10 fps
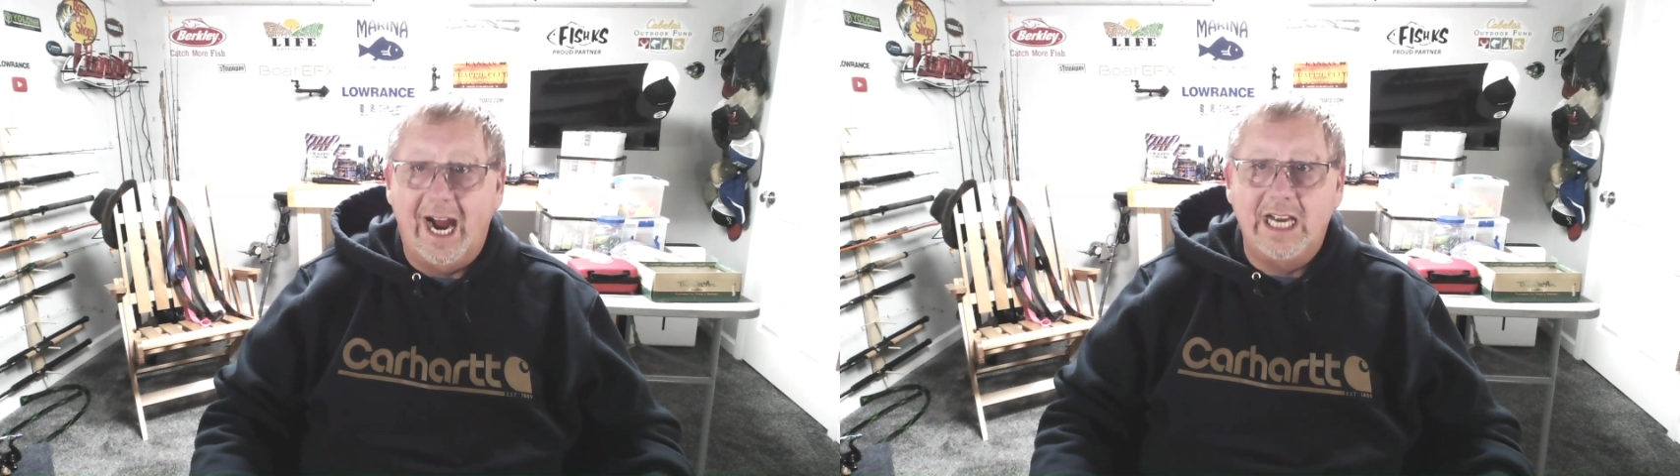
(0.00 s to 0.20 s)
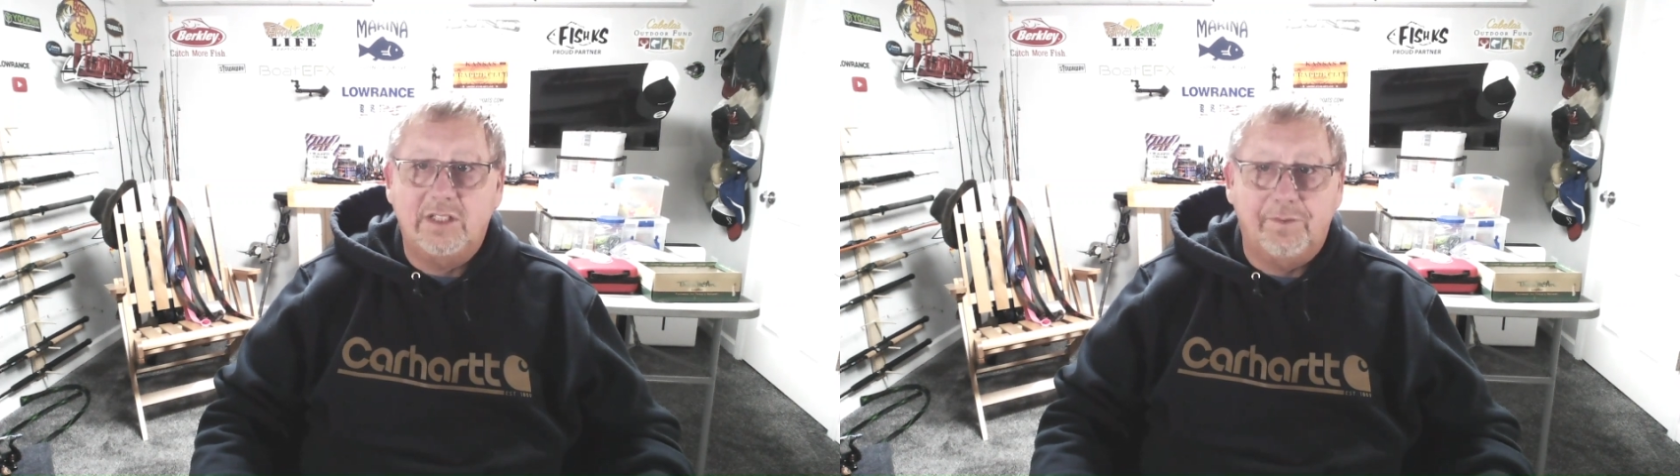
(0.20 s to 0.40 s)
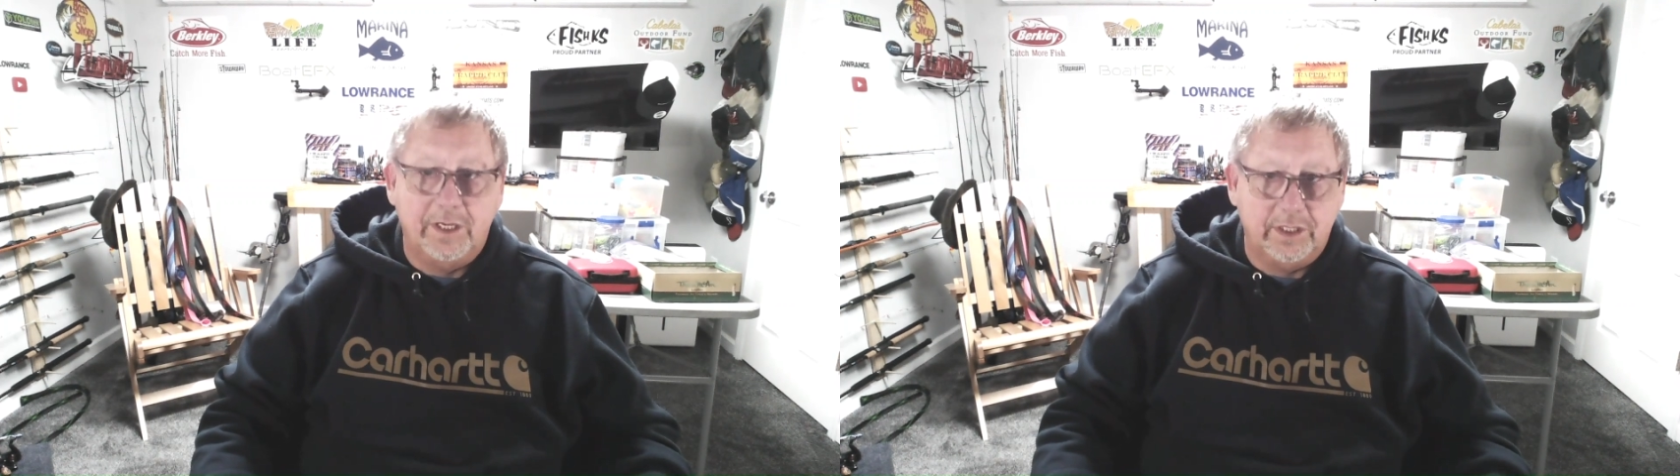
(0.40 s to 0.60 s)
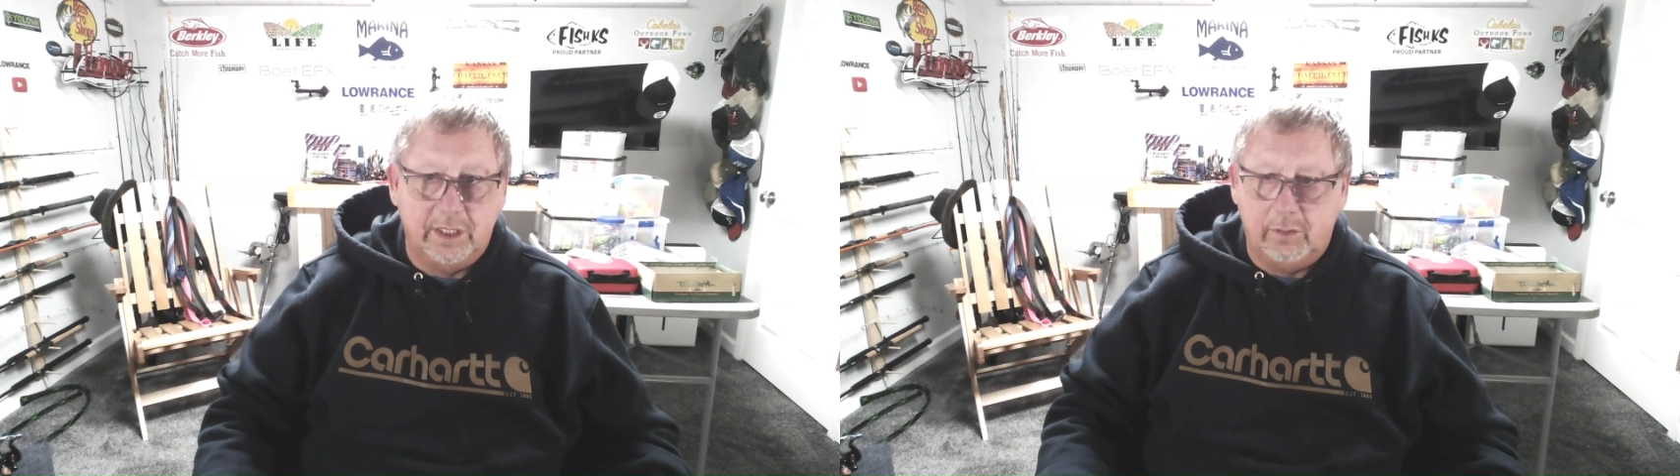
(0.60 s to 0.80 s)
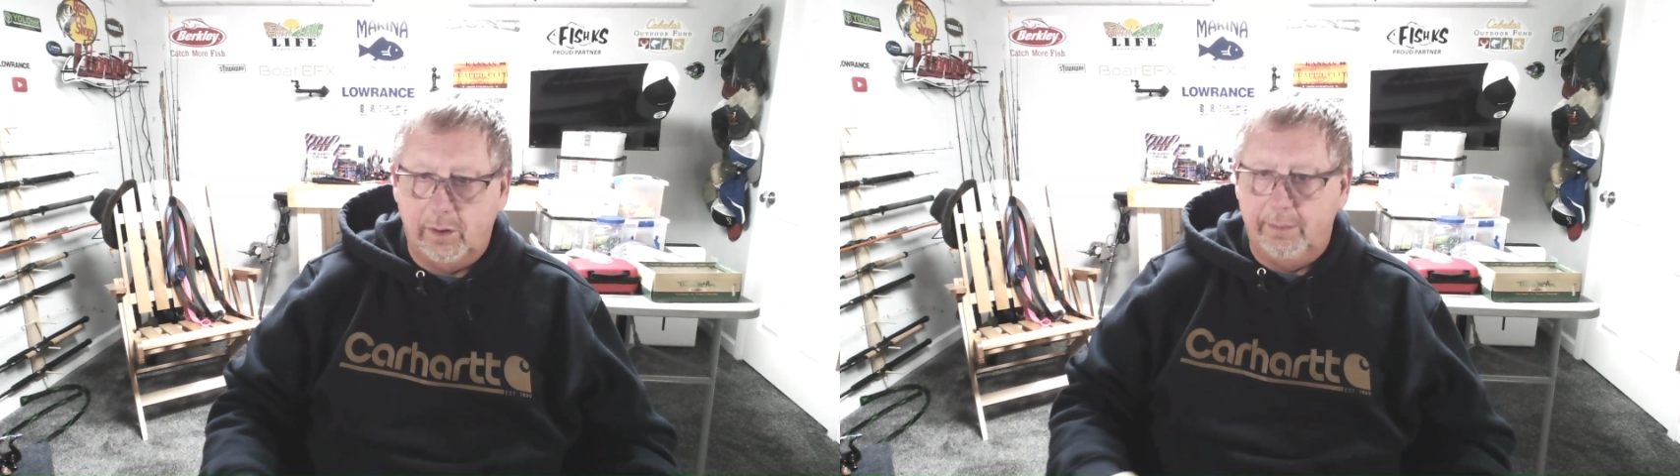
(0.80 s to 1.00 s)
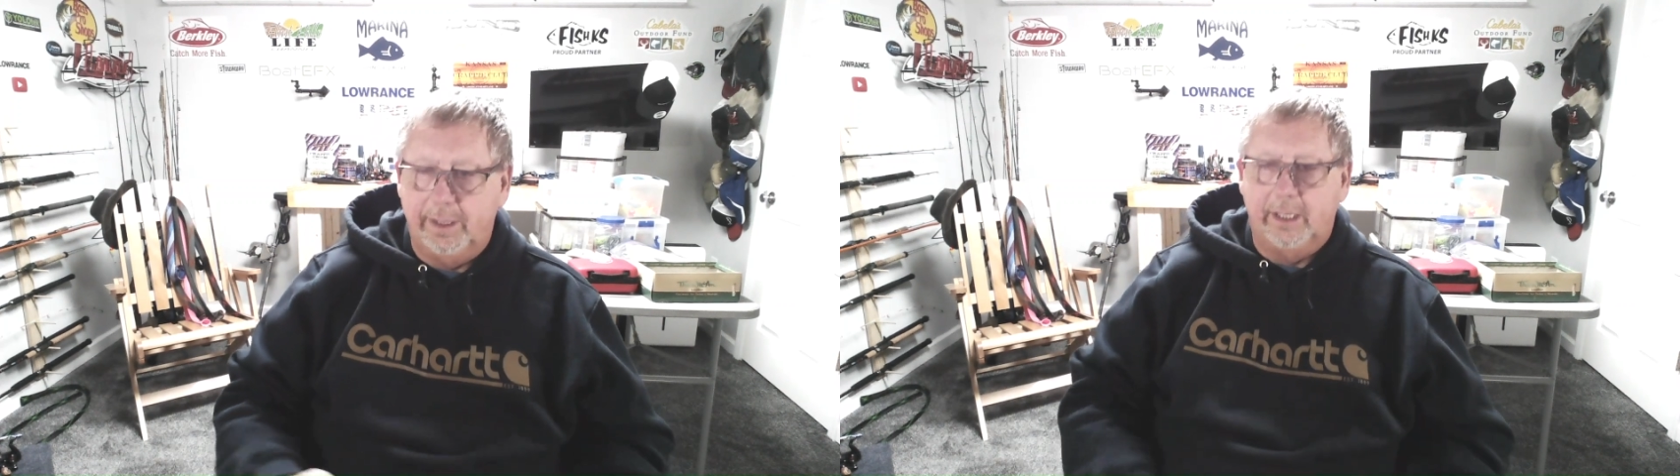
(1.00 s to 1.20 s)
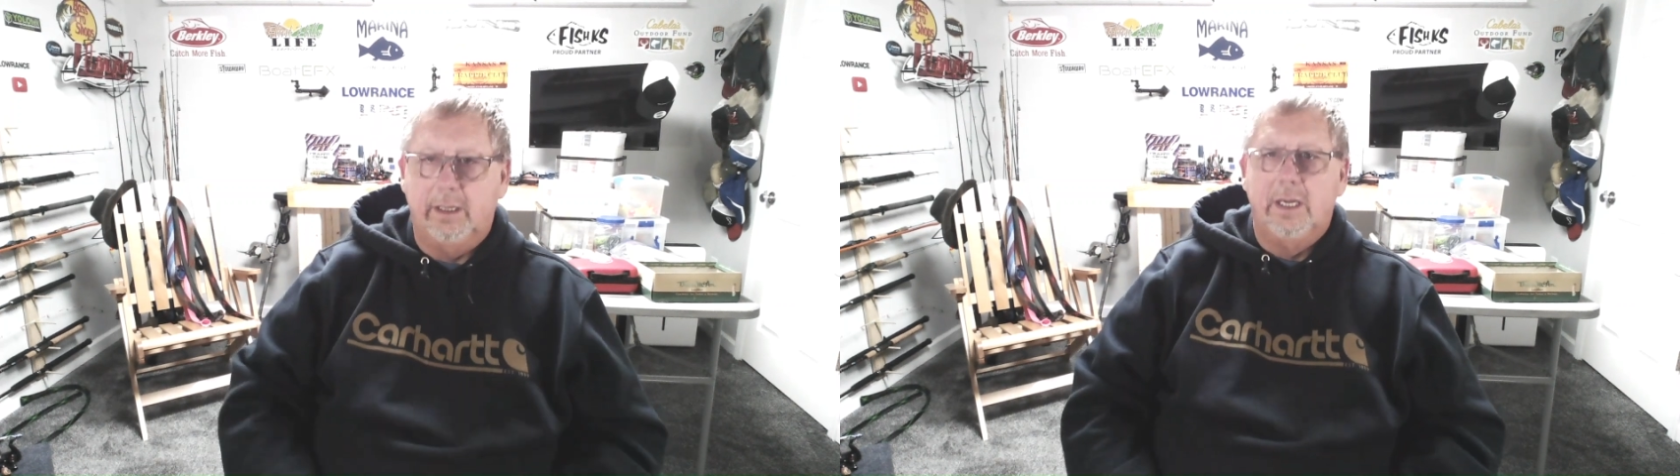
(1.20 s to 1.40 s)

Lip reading: Ice fishing equipment.